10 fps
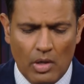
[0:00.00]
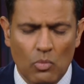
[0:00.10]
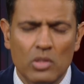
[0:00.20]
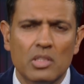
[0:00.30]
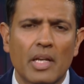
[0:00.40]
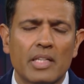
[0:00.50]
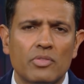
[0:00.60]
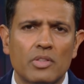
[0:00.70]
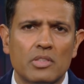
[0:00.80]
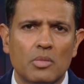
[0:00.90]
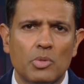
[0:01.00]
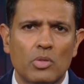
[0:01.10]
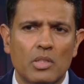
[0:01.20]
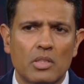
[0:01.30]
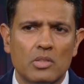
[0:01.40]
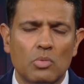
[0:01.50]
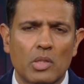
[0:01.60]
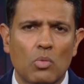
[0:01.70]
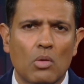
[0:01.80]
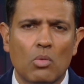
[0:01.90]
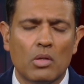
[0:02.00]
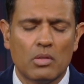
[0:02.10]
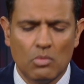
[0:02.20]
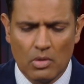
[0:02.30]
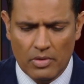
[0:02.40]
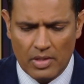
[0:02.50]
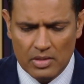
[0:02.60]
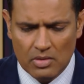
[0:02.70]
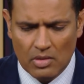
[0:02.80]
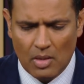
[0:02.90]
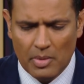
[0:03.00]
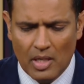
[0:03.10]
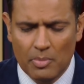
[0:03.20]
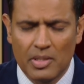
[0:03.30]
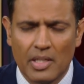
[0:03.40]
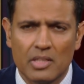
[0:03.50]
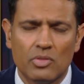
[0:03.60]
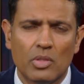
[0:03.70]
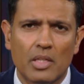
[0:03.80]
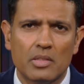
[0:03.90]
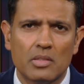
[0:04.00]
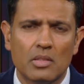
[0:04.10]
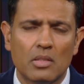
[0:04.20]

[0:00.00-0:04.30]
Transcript: All right. What's next for this community this week? What, what, are, what are the things that are coming up in the next few days?